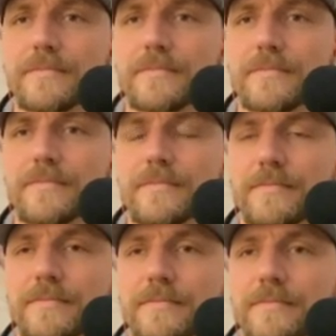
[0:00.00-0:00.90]

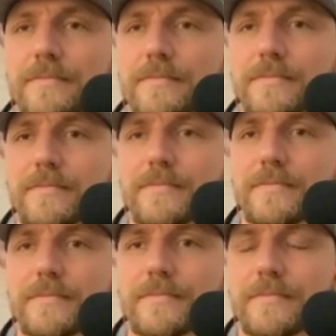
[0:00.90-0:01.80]

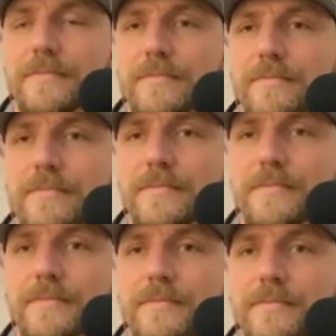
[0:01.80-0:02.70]

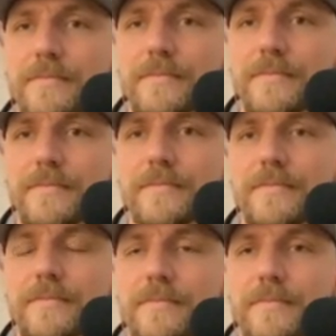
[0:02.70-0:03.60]

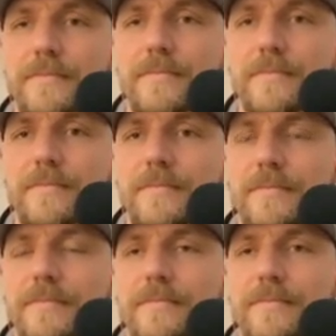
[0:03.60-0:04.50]

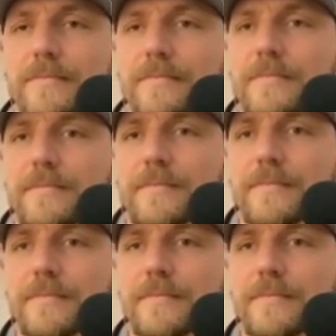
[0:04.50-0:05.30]
This person isn't speaking.